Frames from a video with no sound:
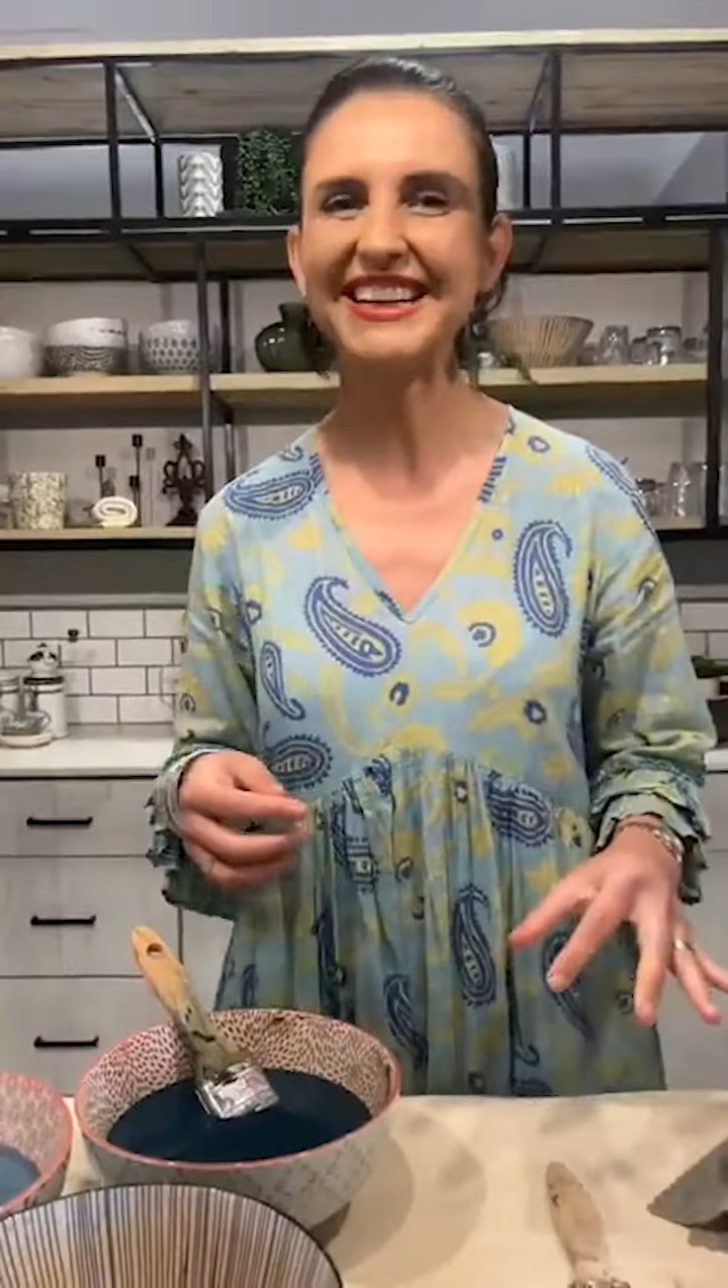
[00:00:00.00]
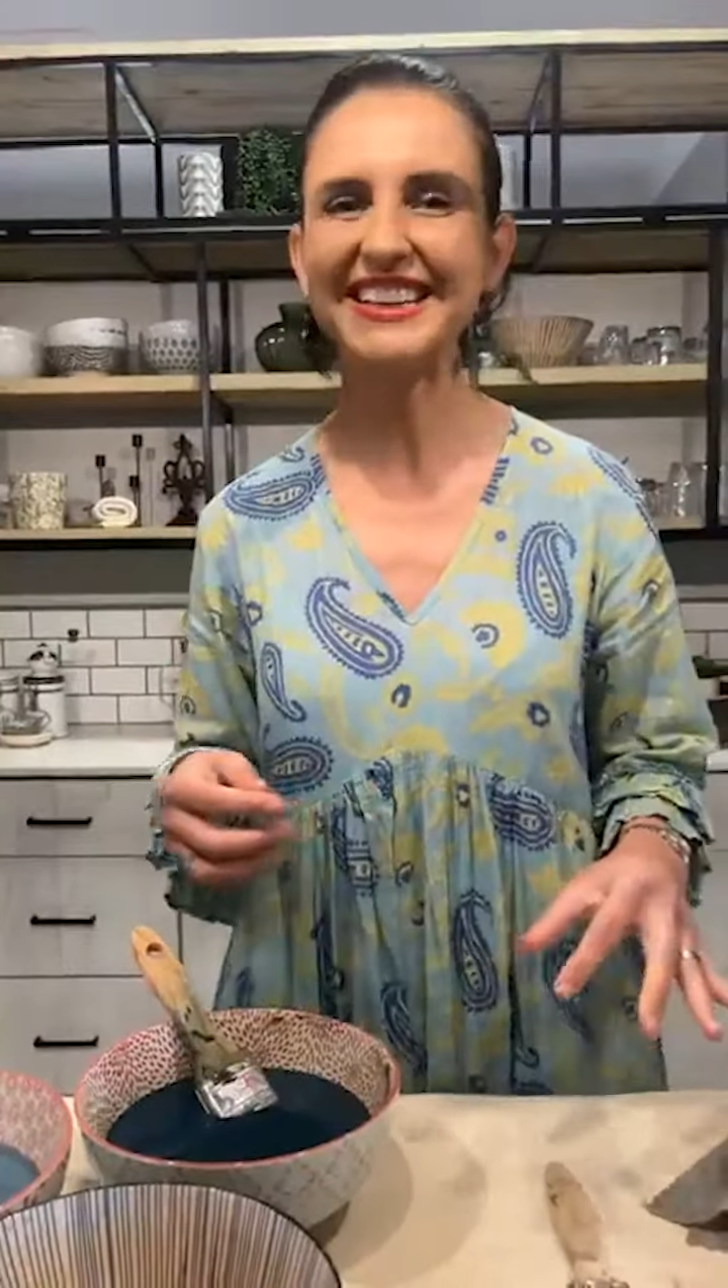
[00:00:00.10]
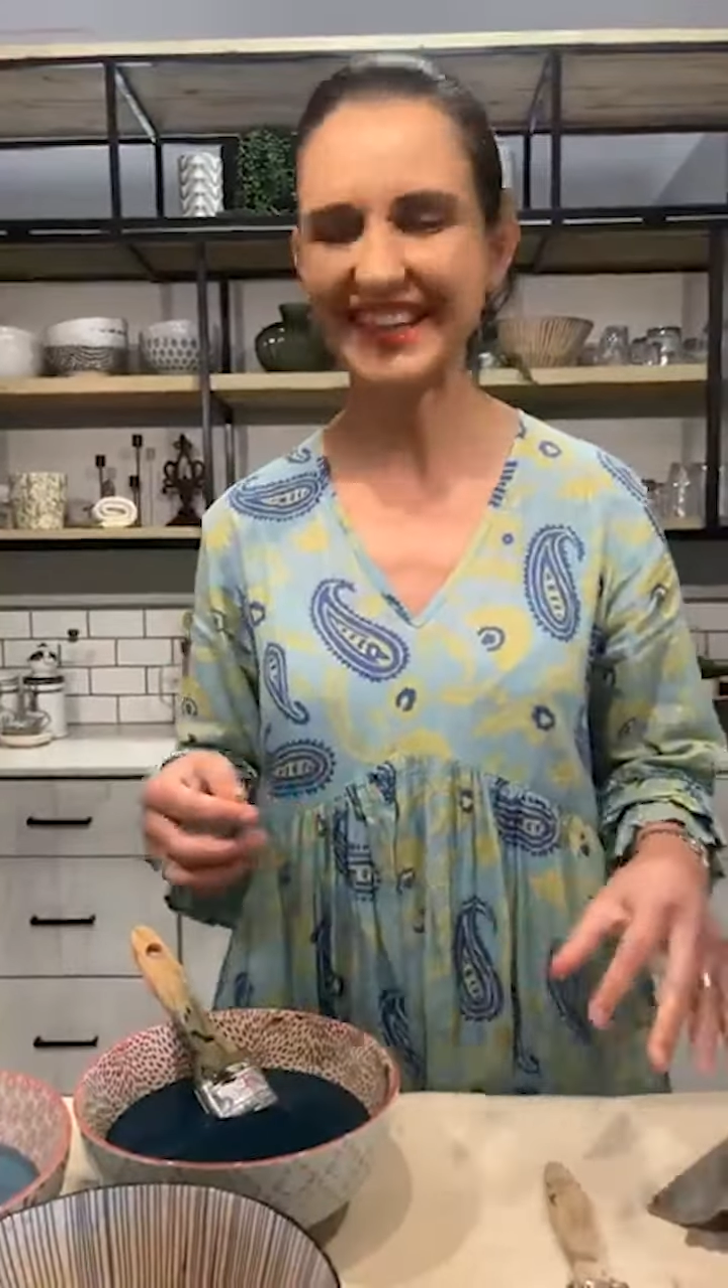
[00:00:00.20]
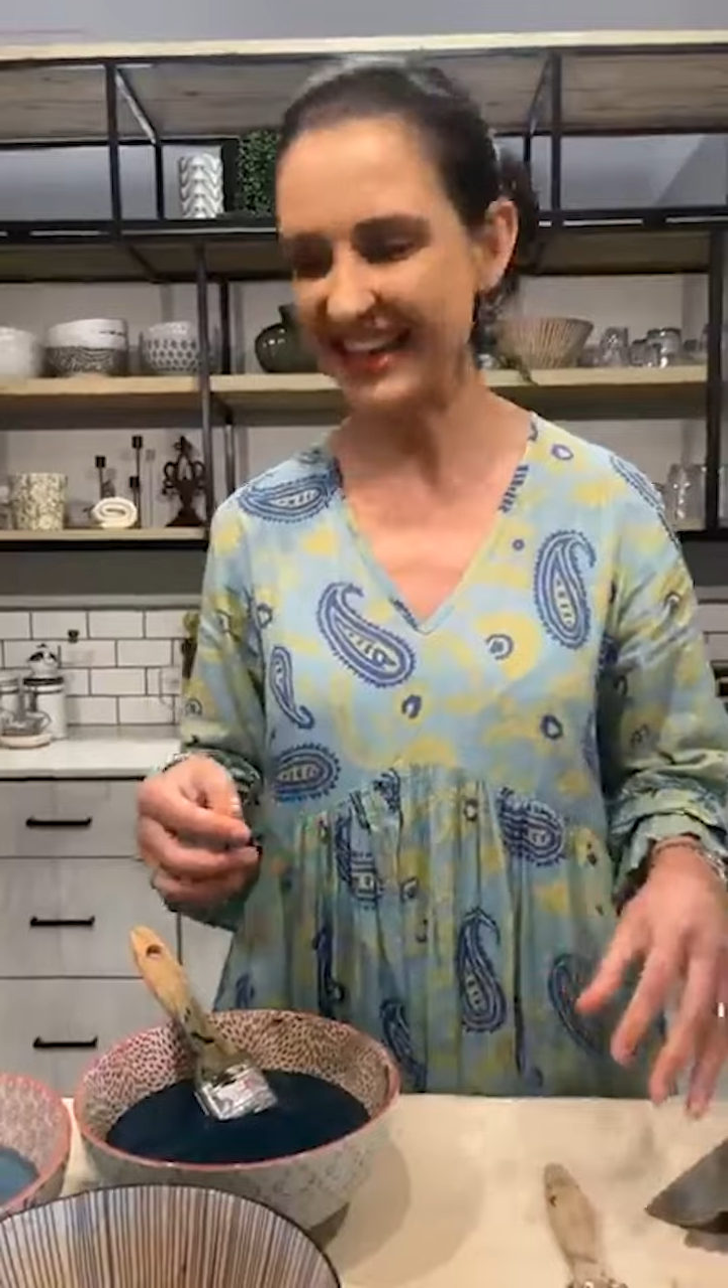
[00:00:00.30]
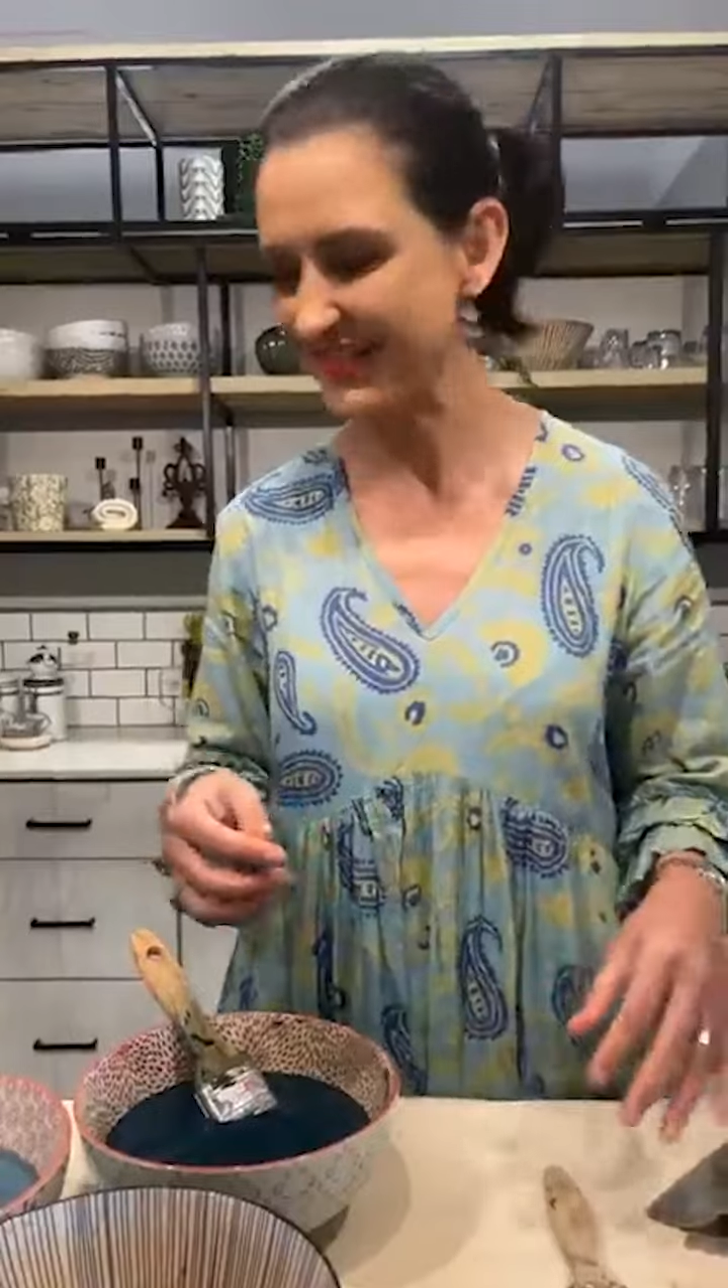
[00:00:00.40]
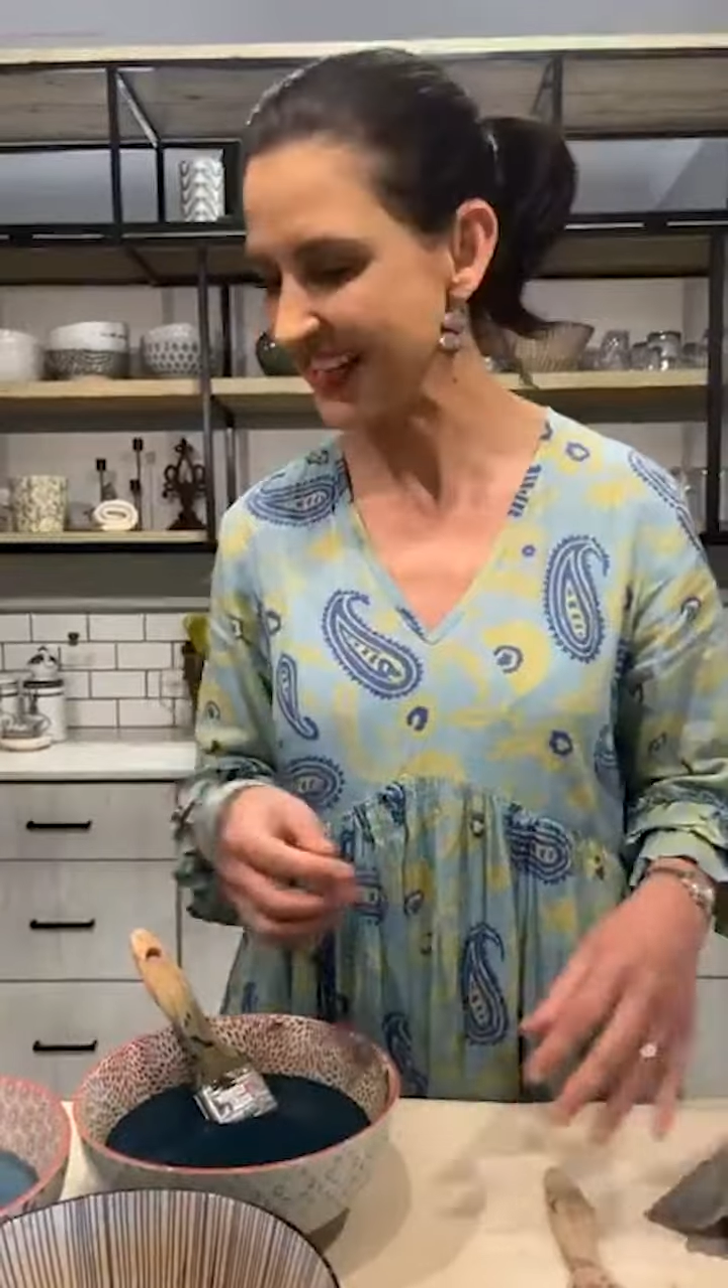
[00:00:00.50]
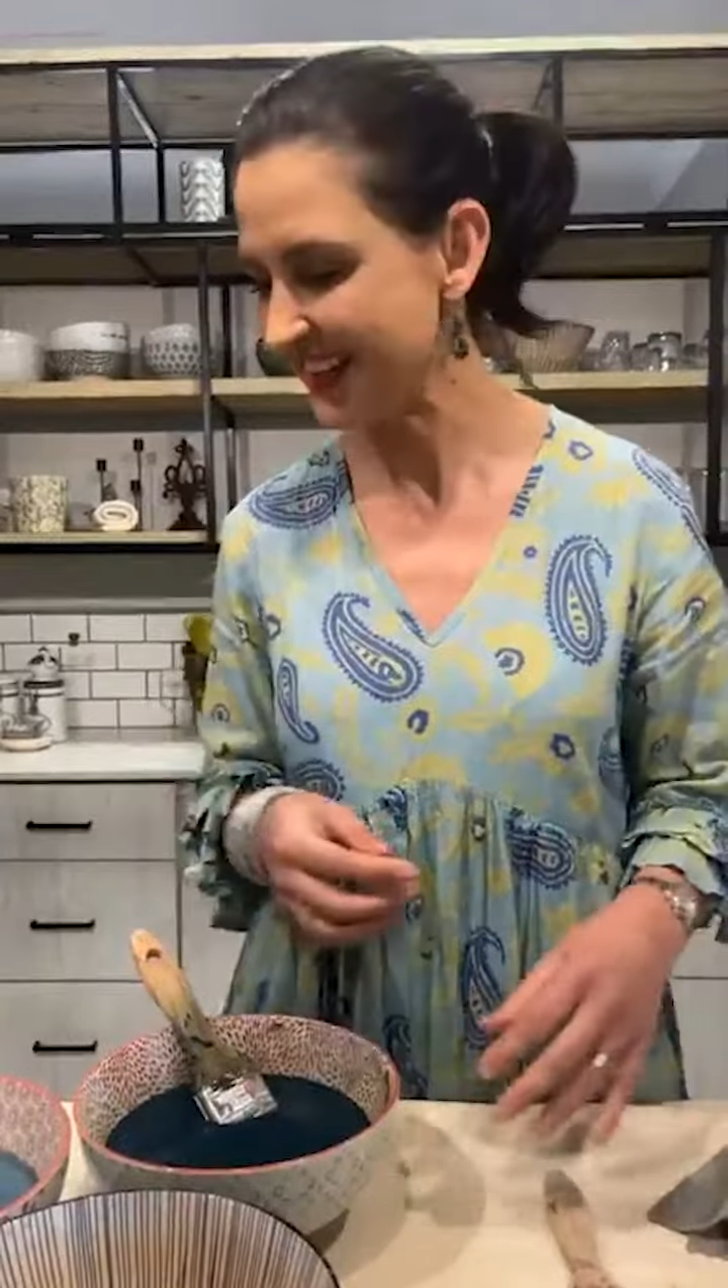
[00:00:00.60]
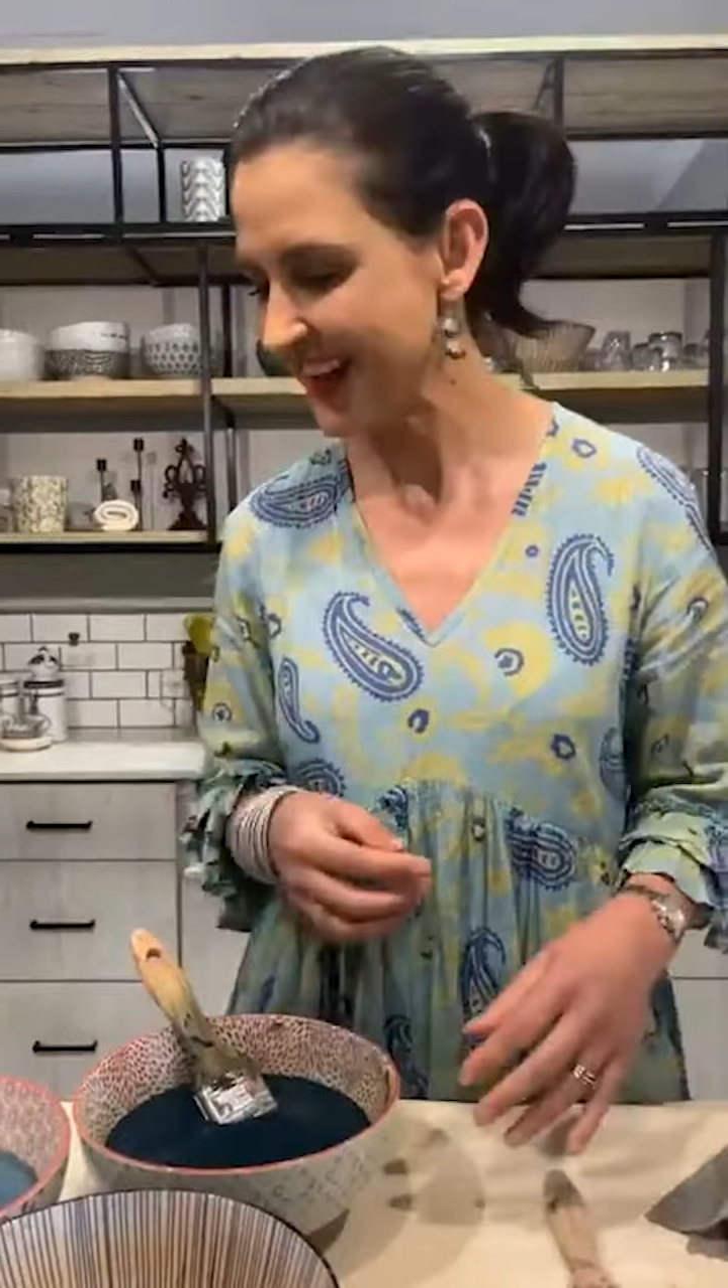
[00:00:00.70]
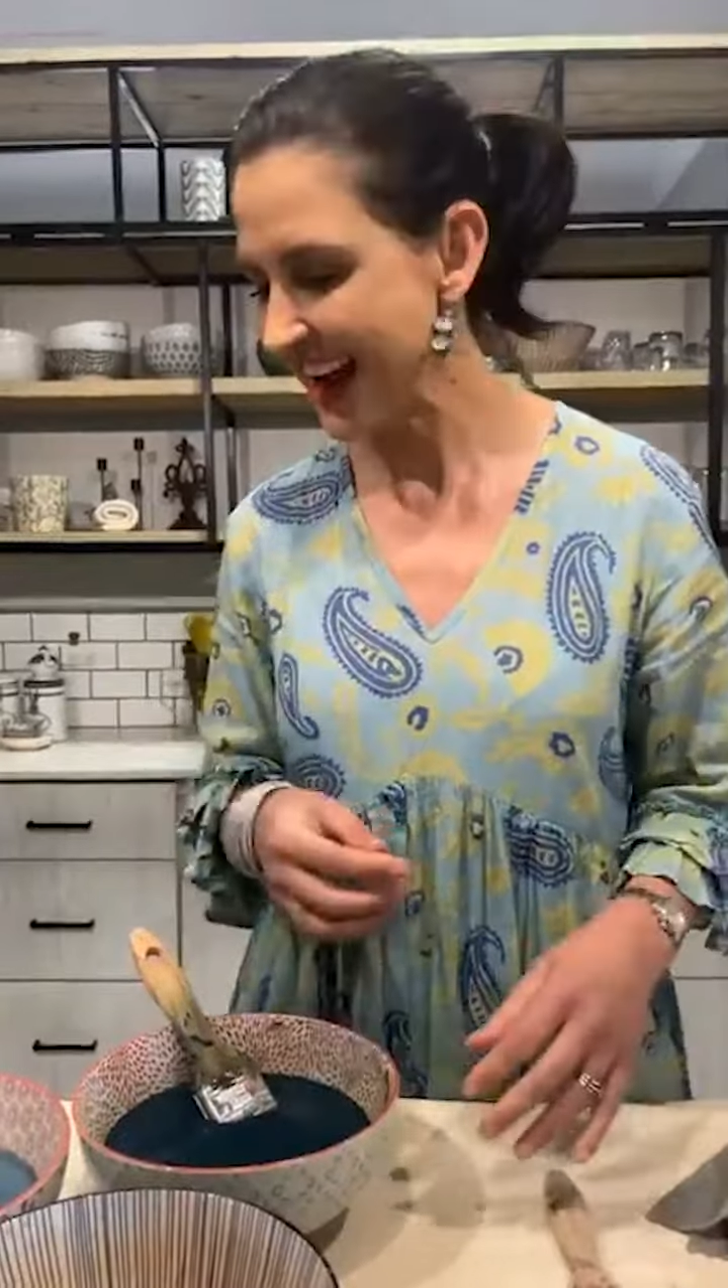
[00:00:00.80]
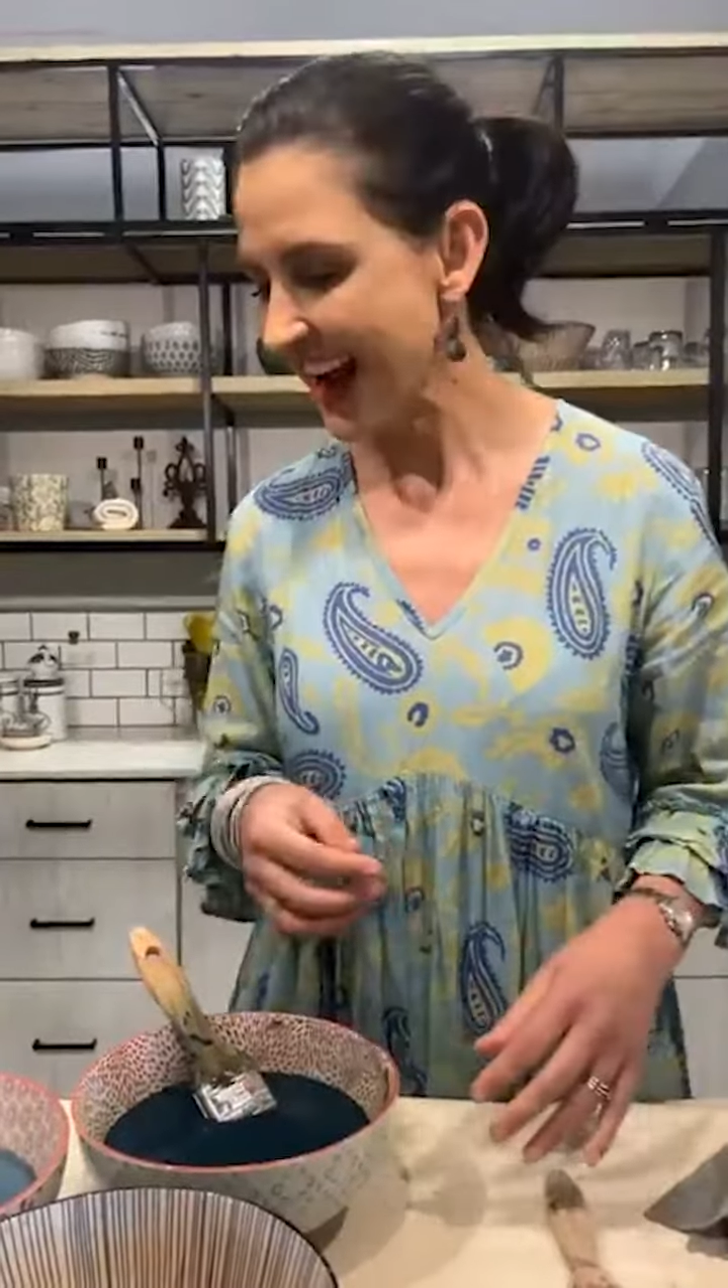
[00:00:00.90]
and in Cape Town,